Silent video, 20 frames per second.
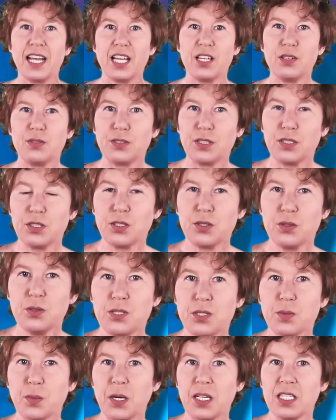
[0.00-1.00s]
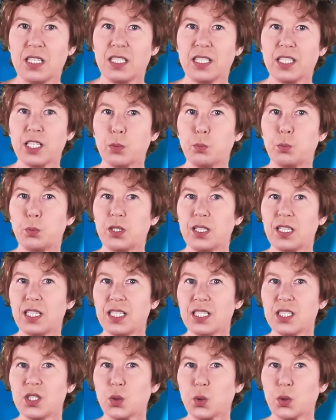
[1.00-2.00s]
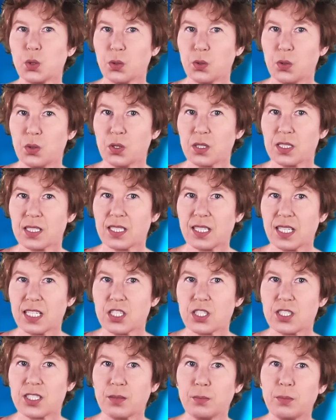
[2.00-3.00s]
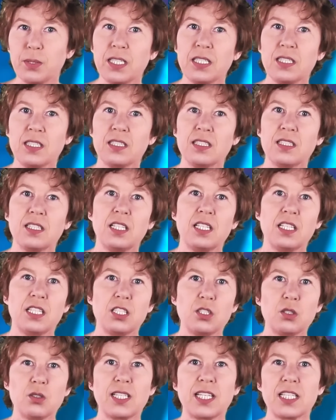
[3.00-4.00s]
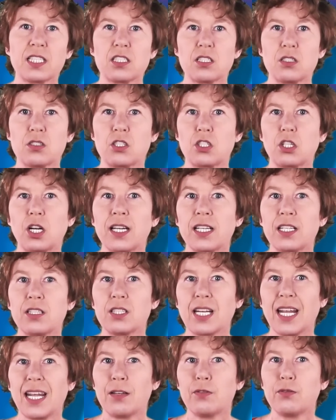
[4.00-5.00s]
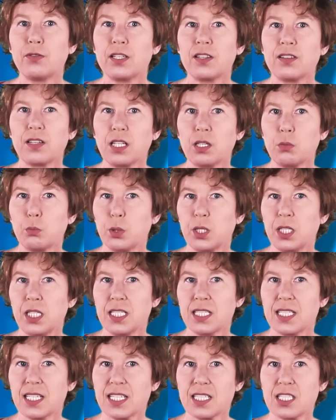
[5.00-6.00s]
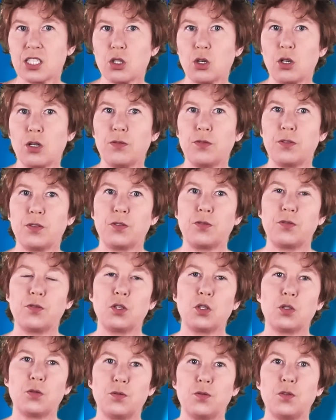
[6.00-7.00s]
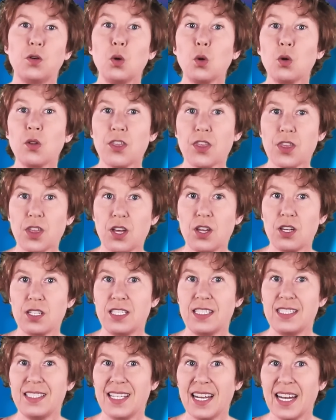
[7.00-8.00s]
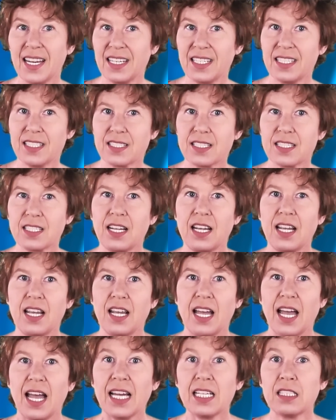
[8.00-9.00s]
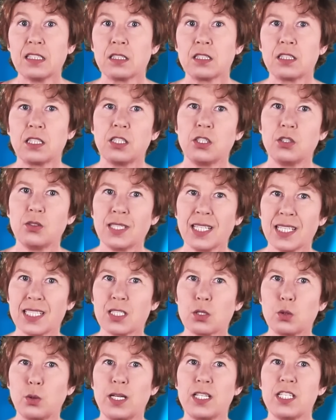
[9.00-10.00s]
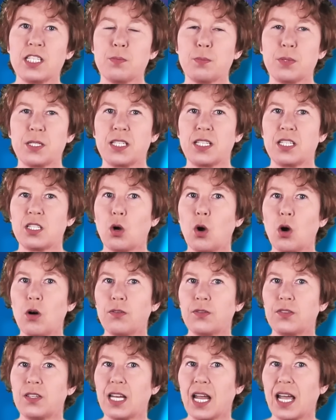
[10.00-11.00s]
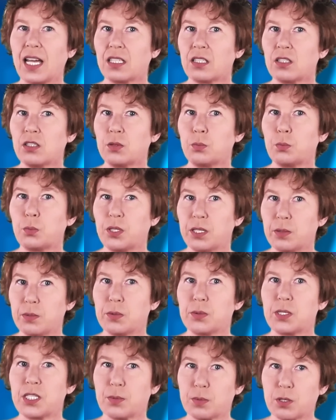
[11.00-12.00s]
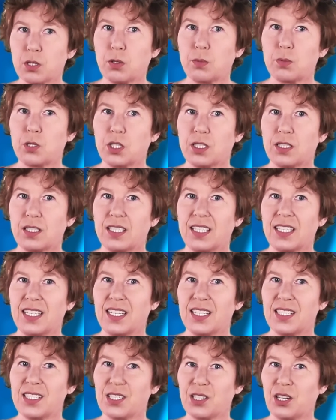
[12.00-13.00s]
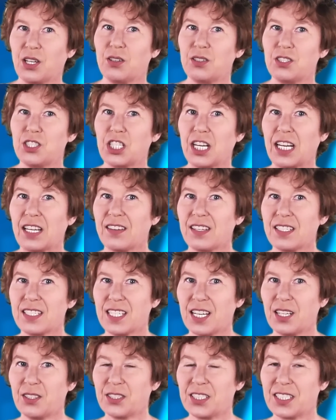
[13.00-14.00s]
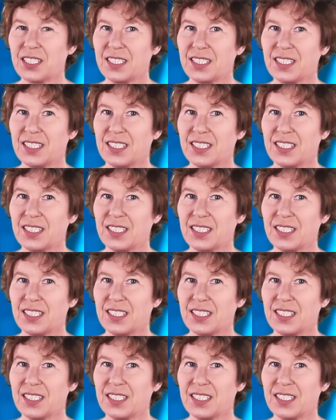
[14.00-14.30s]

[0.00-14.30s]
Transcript: If you use my link brilliant.org/Sabine, you'll get to try out everything Brilliant has to offer for a full 30 days. And you'll get 20% off the annual premium subscription. So go and check this out.